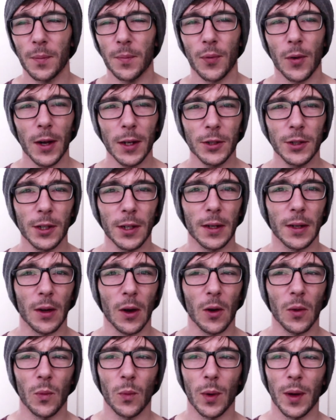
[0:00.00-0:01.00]
pressure
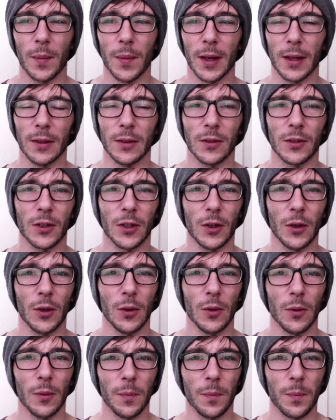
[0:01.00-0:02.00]
on women
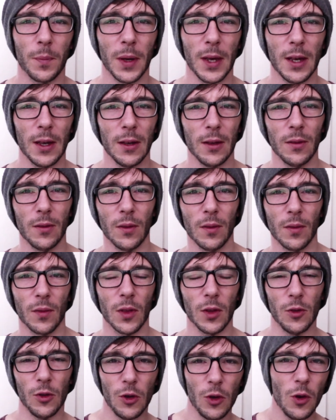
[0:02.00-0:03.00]
to be
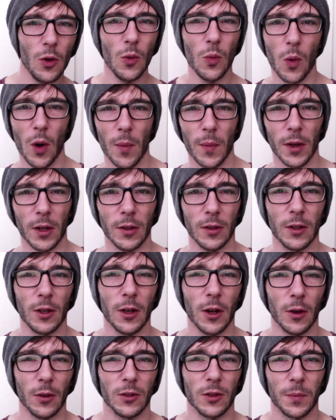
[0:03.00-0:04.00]
the new woman, you
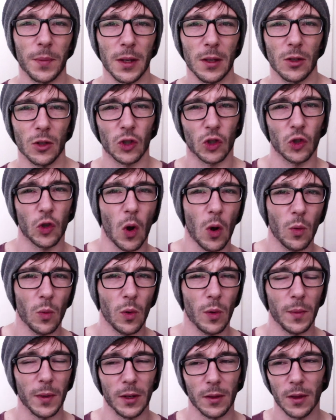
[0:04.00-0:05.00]
know, to be the strong
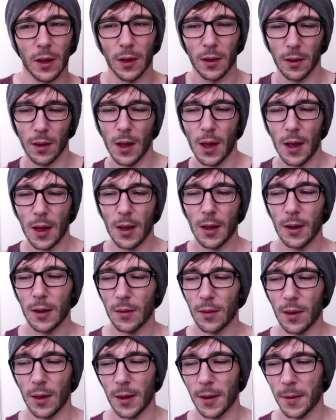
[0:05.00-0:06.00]
woman,
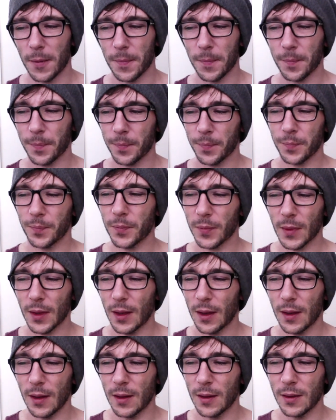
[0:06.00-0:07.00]
the
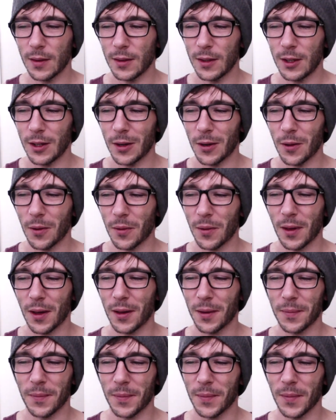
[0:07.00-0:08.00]
you know,
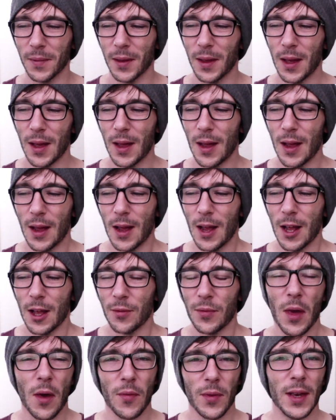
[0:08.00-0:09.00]

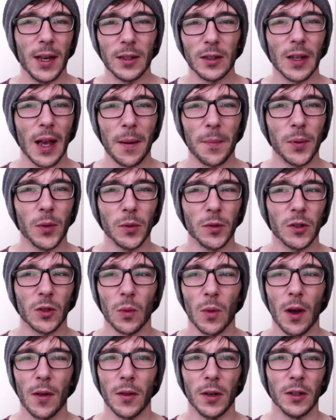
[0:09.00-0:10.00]
the example
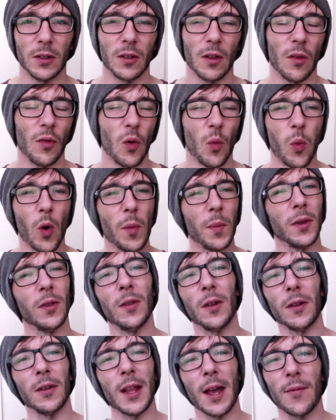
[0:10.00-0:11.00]
to others, that the woman
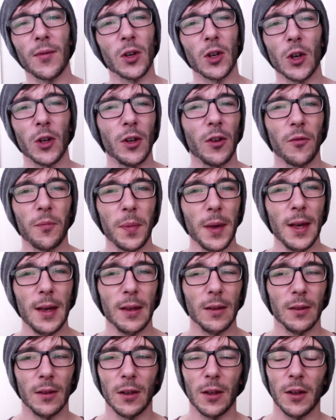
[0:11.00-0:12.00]
that never could have
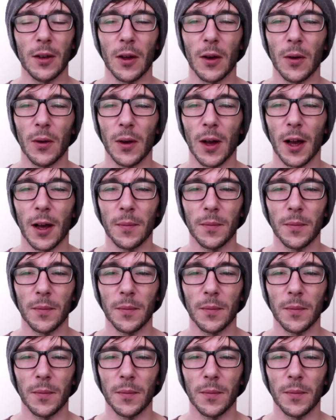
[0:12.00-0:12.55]
been, you know,